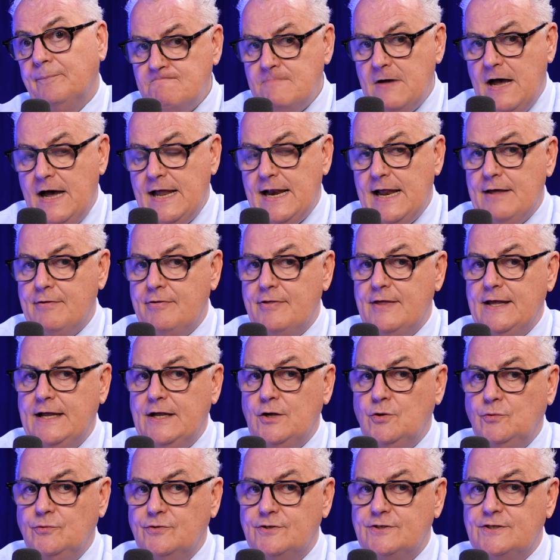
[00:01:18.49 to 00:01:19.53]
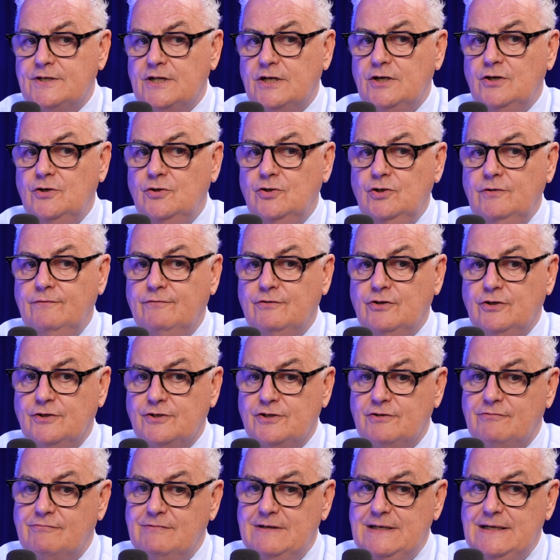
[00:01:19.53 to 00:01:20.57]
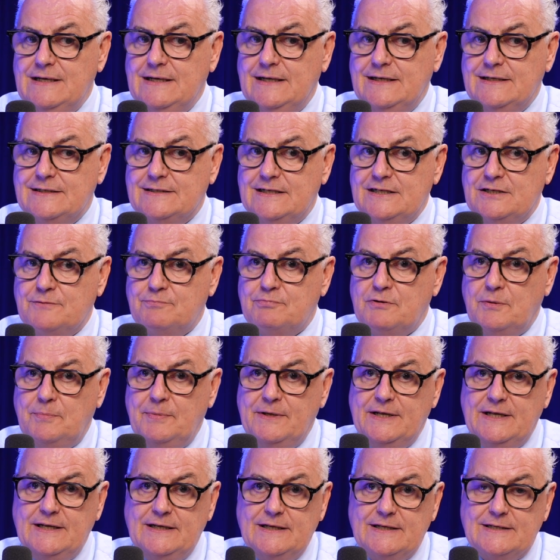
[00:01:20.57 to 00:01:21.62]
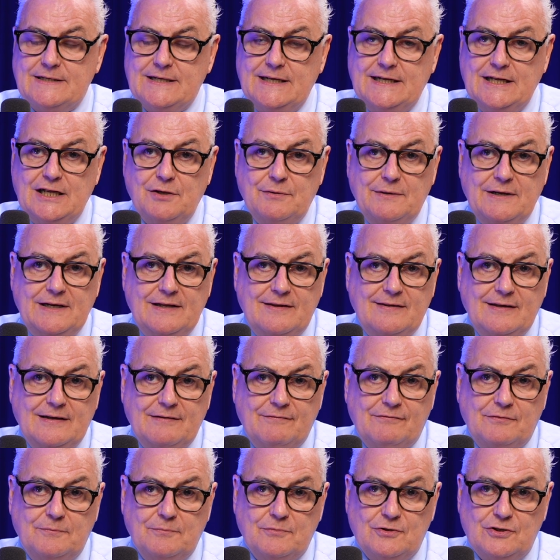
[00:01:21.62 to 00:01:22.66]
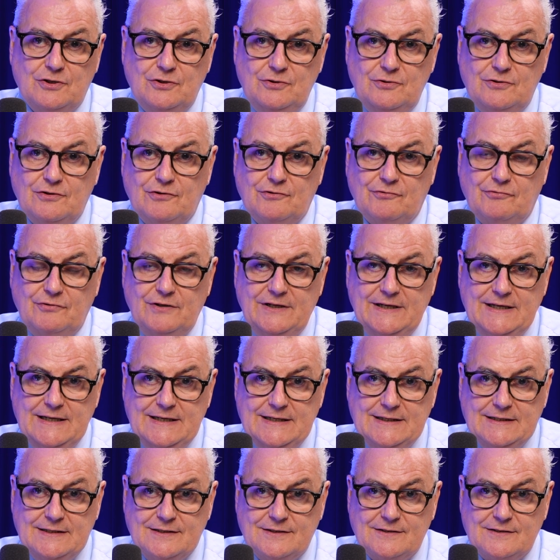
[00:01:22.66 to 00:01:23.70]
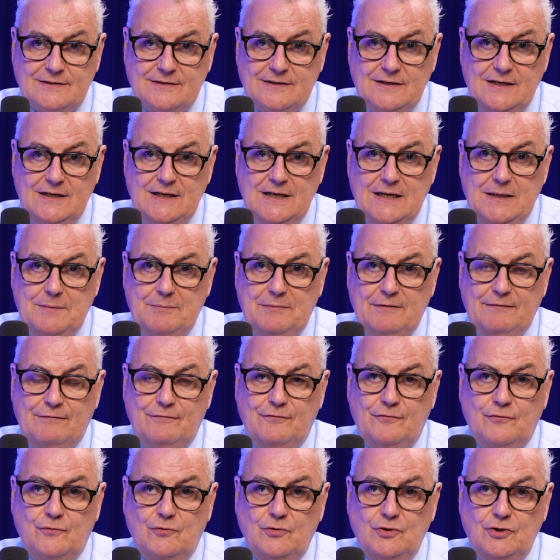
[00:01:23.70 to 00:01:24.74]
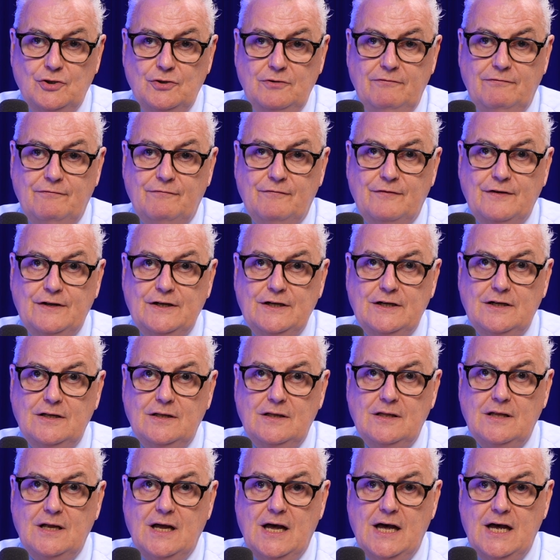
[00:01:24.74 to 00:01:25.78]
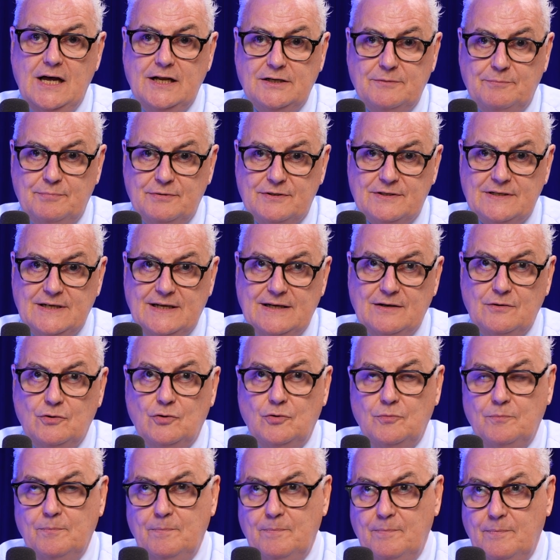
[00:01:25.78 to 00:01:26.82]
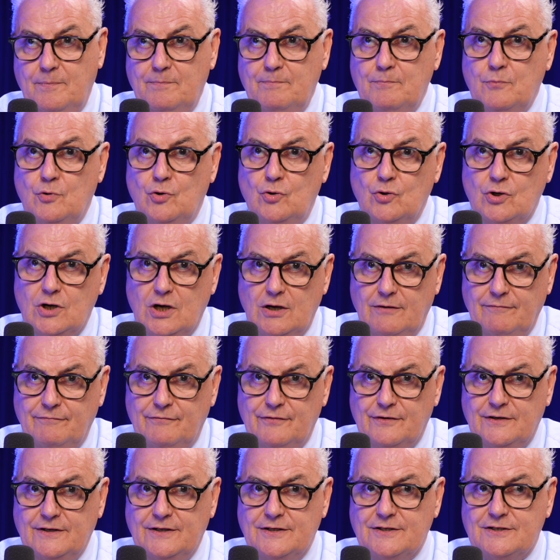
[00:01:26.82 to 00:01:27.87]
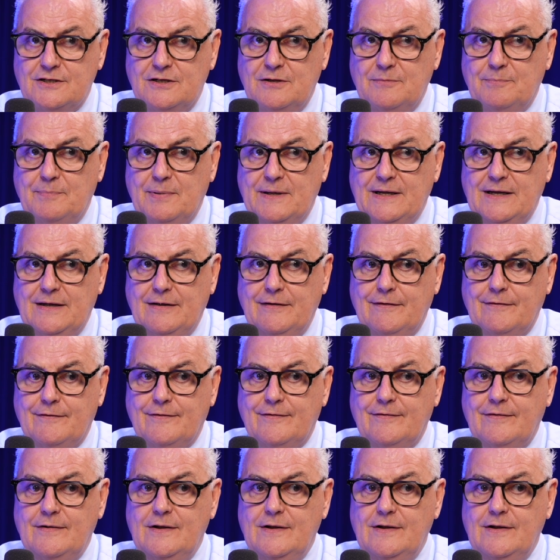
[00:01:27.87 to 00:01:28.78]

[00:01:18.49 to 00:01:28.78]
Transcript: And I think also you've got to realize it's probably going to take you anything from 2 to 3 years before you feel 100% or more confident about